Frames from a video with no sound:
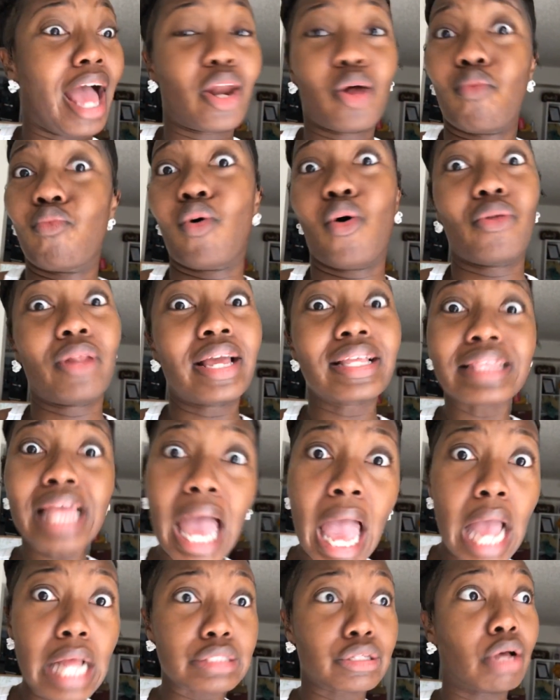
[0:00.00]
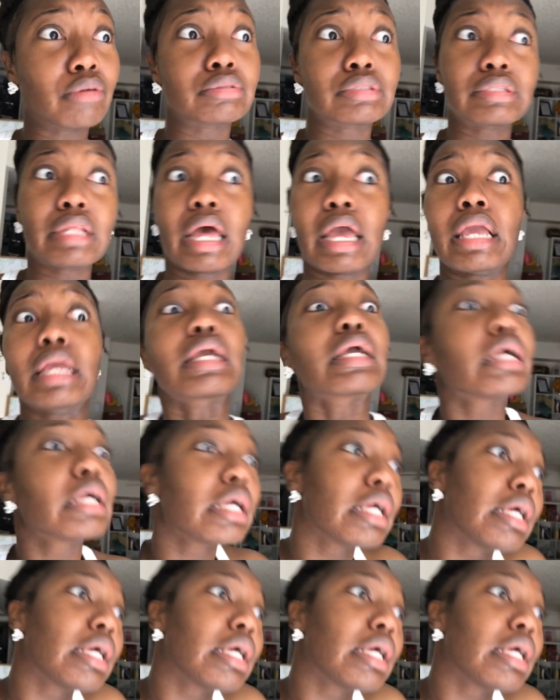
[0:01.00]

I don't roll like that. So I was like,